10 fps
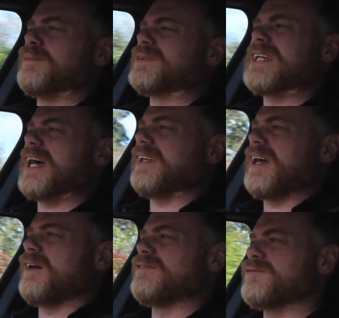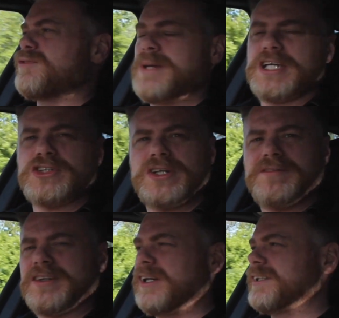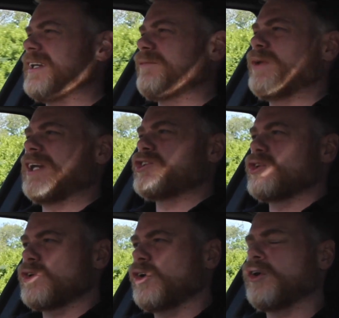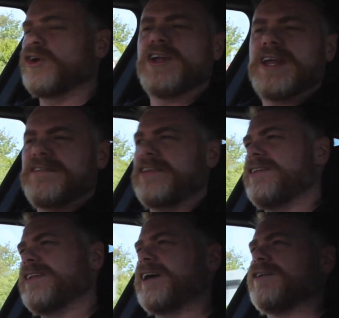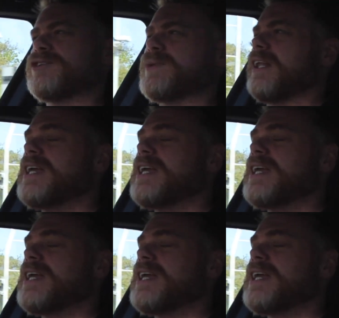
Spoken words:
sat-nav information and everything like that, when I should turn and everything there as well.